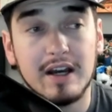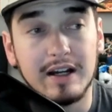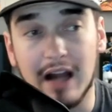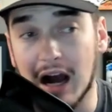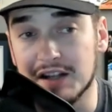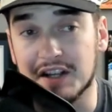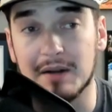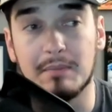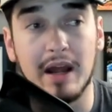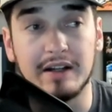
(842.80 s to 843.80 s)
guys
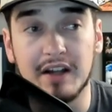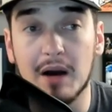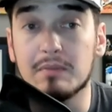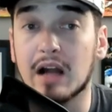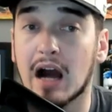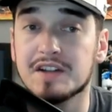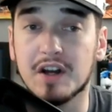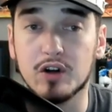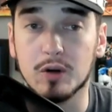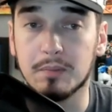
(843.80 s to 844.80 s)
get banged up, guys
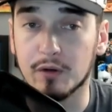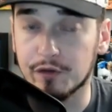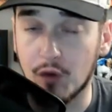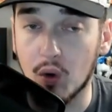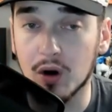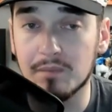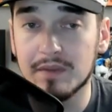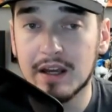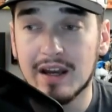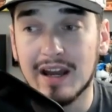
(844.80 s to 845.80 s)

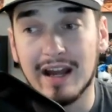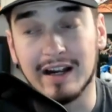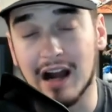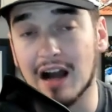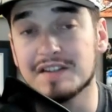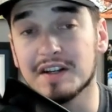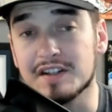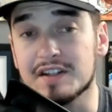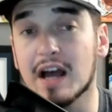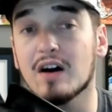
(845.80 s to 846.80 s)
underperform, and guys
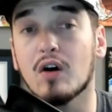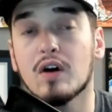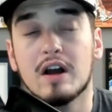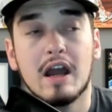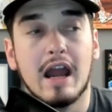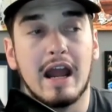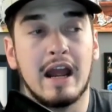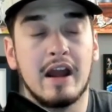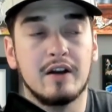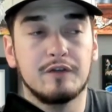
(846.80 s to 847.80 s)
excel.
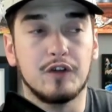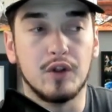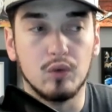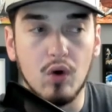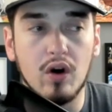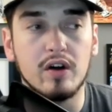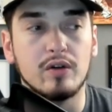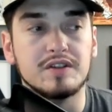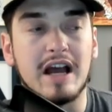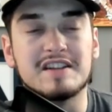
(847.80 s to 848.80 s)
And for the
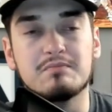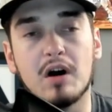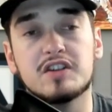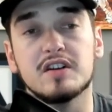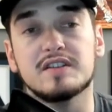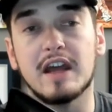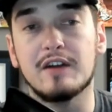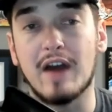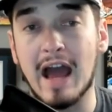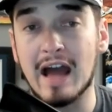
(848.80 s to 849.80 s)
Royals, as much as
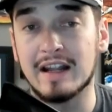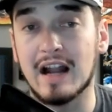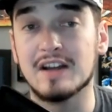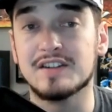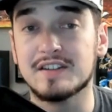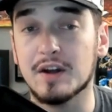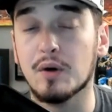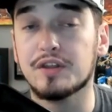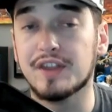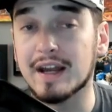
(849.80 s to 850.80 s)
they've added, I
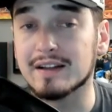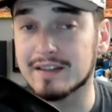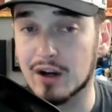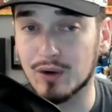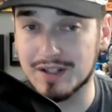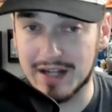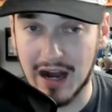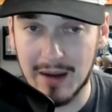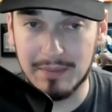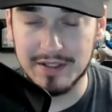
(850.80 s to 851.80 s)
still think there is
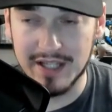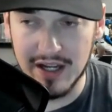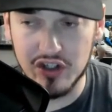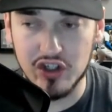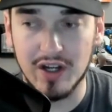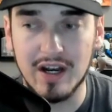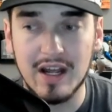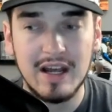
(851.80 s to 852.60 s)
competition